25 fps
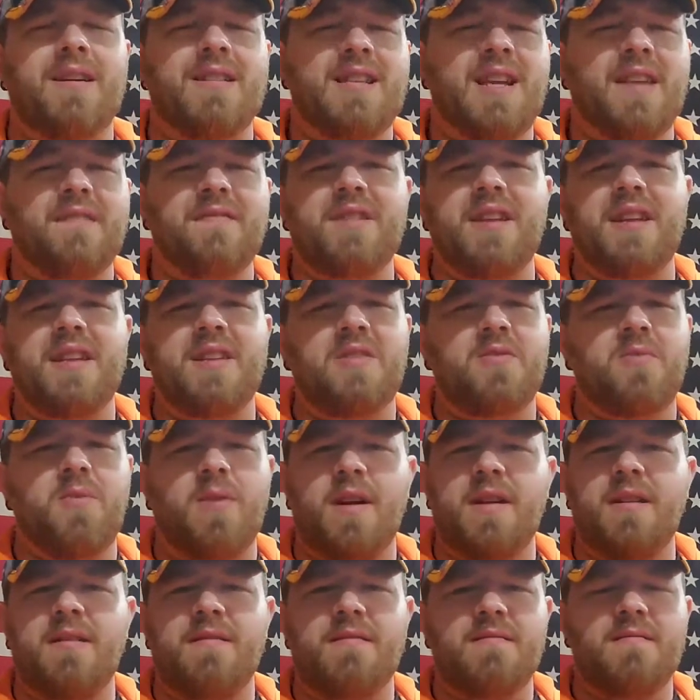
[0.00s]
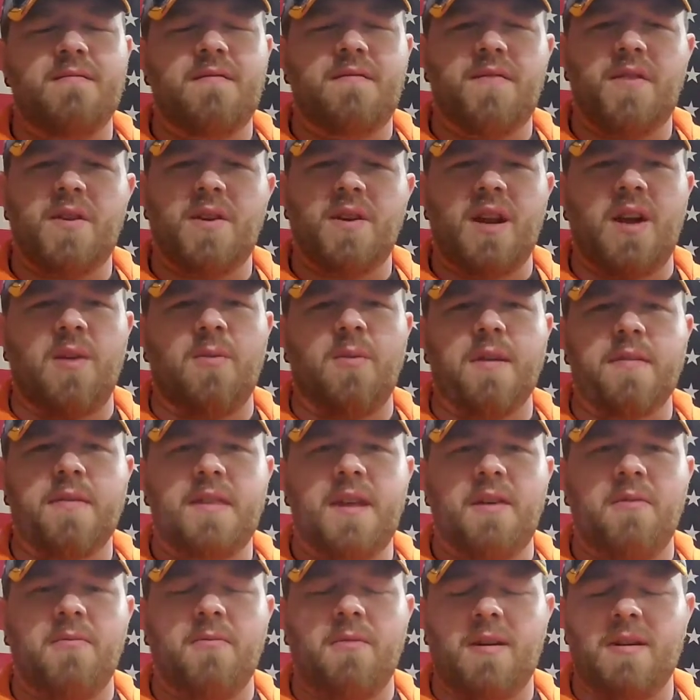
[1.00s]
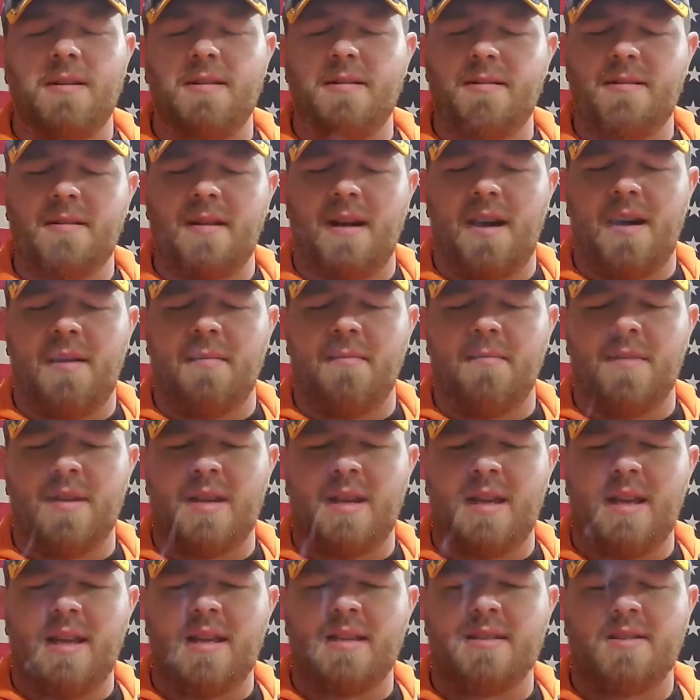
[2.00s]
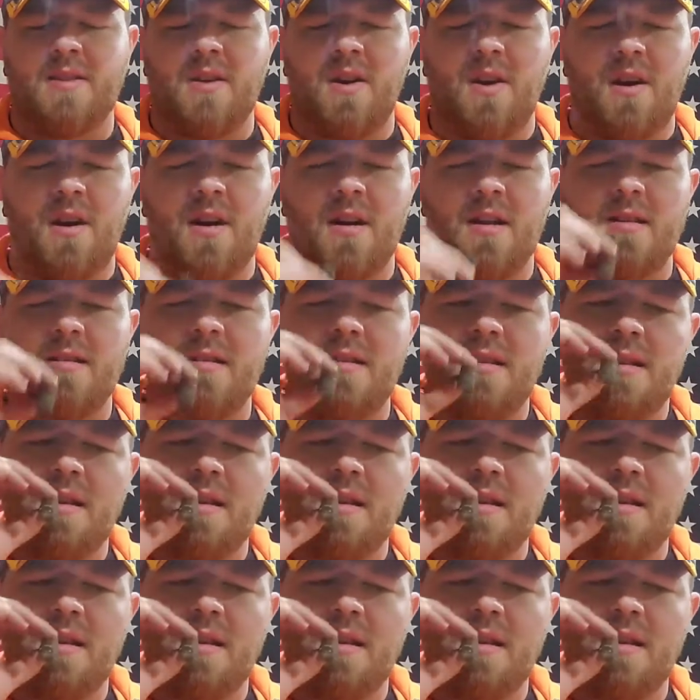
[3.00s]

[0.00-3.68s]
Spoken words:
I never did quite figure out what that was, but it has gone.